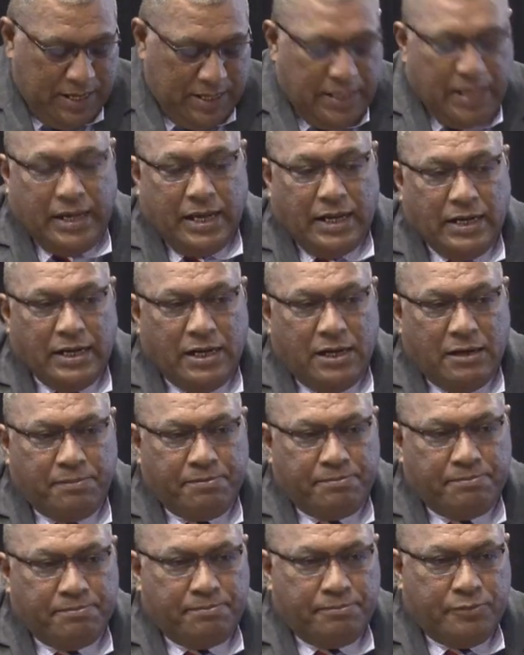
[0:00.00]
They can help
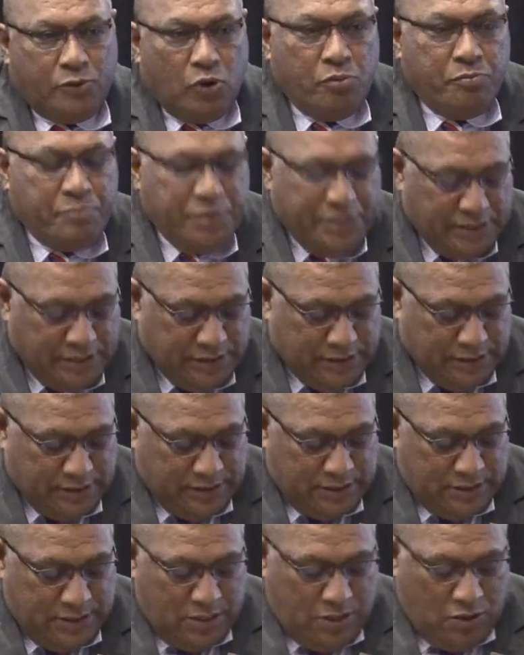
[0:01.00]
grow
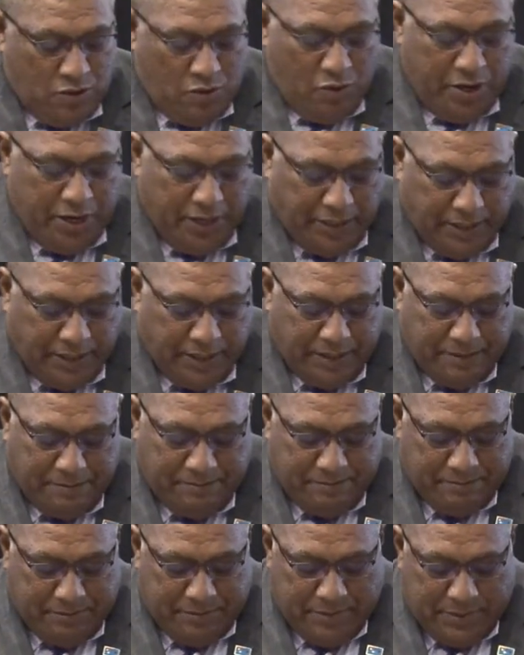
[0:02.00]
business or hinder
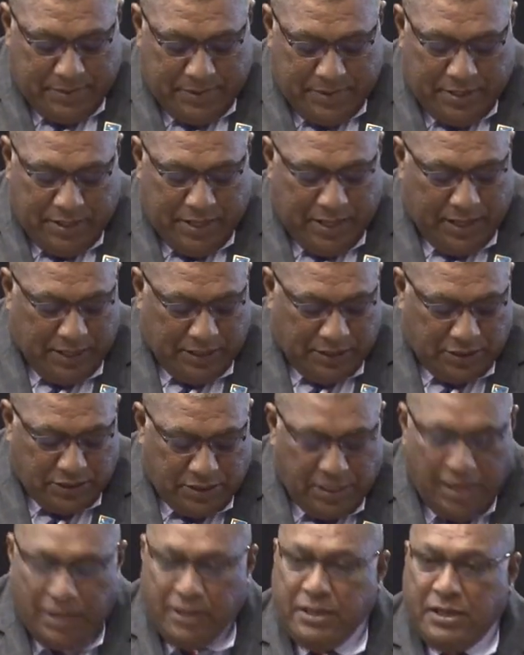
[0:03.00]
them. They can
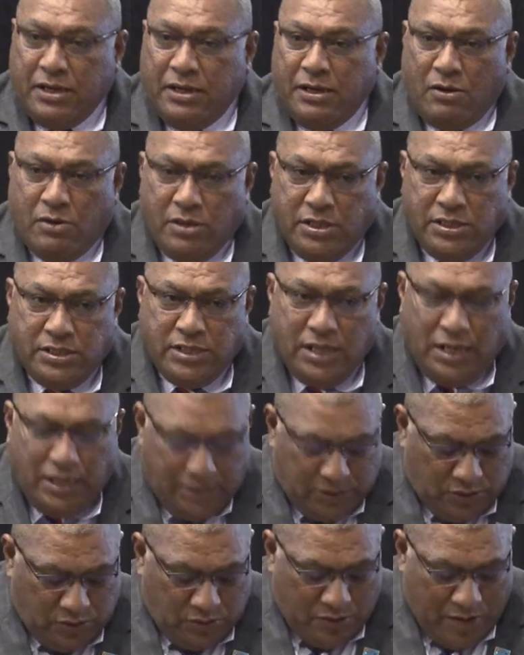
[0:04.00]
strengthen our
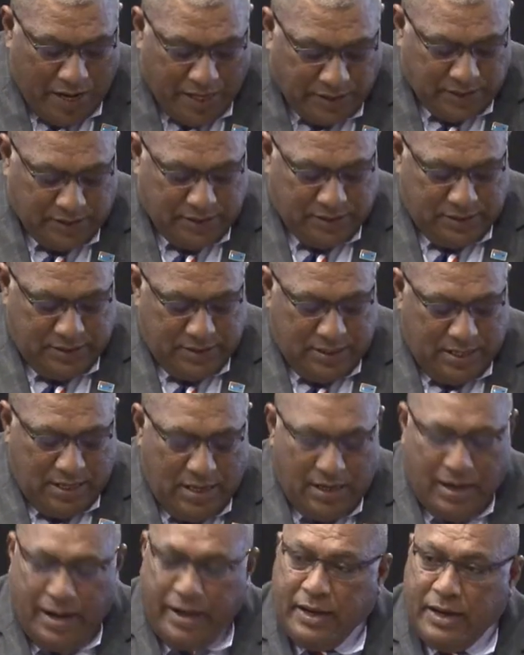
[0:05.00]
resilience to crisis
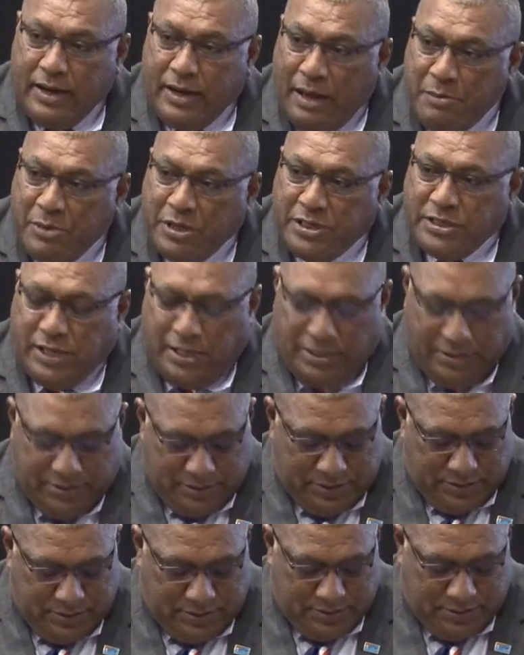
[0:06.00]
like climate
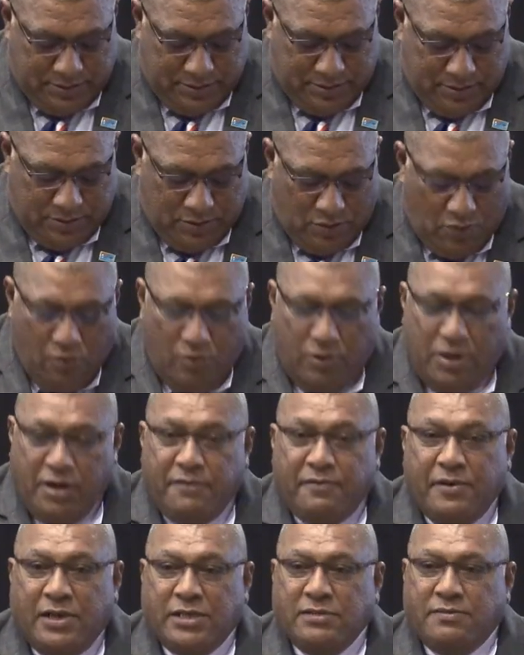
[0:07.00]
change or
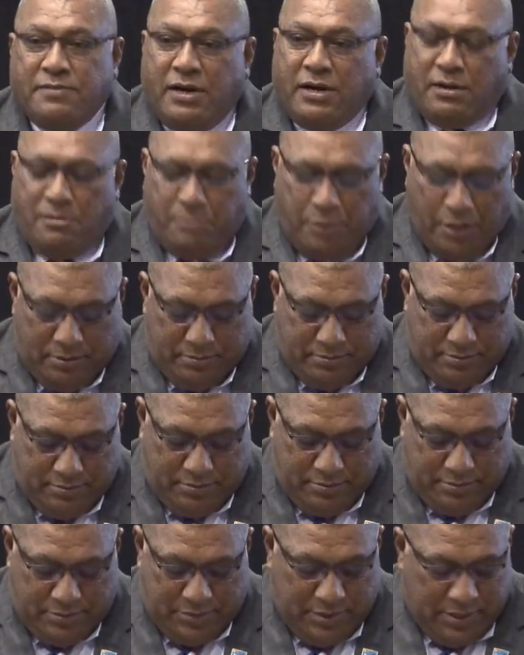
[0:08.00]
leave us vulnerable.
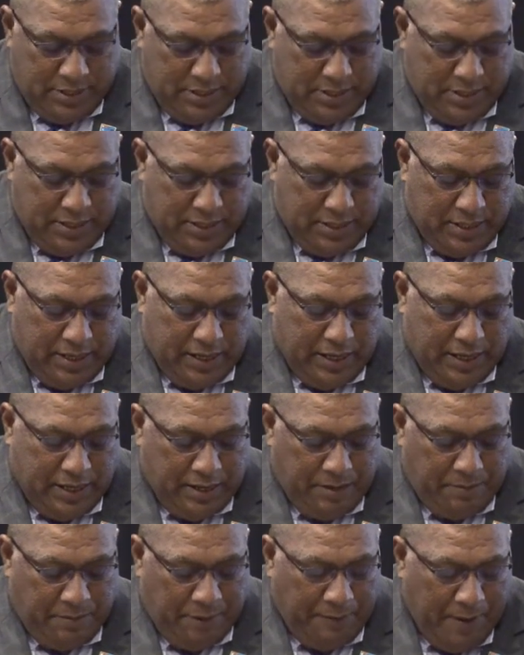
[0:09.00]
They
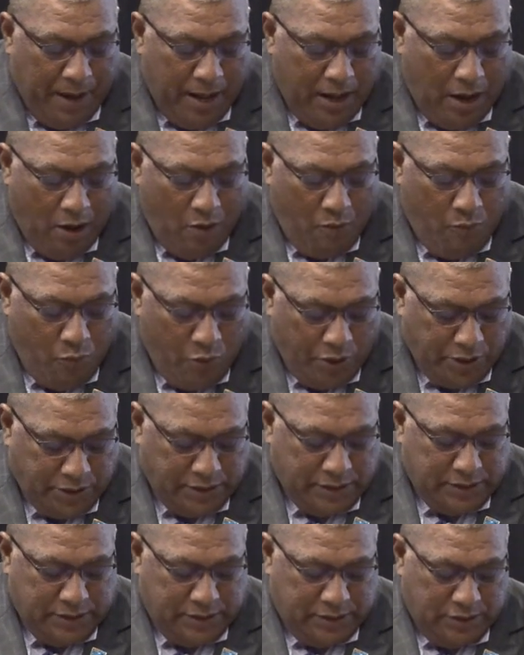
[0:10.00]
can amplify our
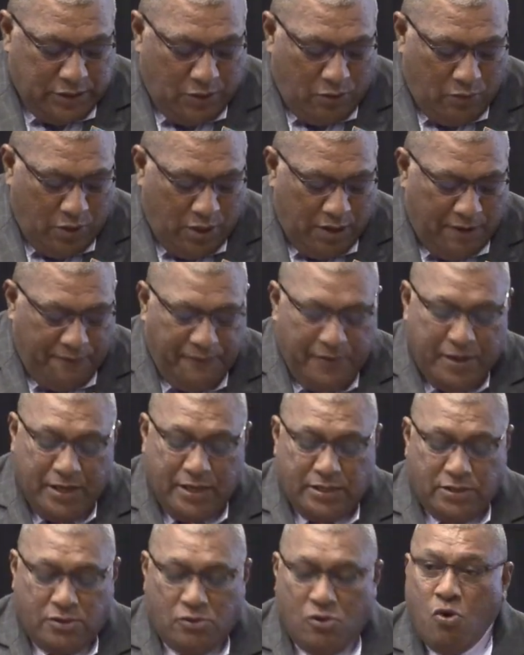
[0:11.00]
voices in the world
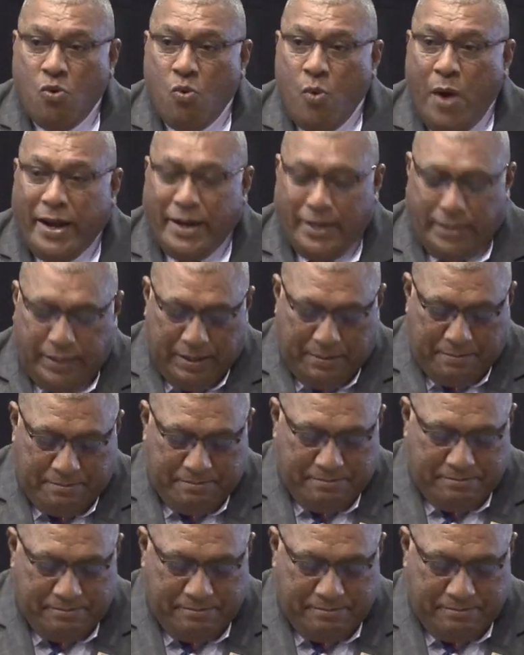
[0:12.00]
affairs or quiet them.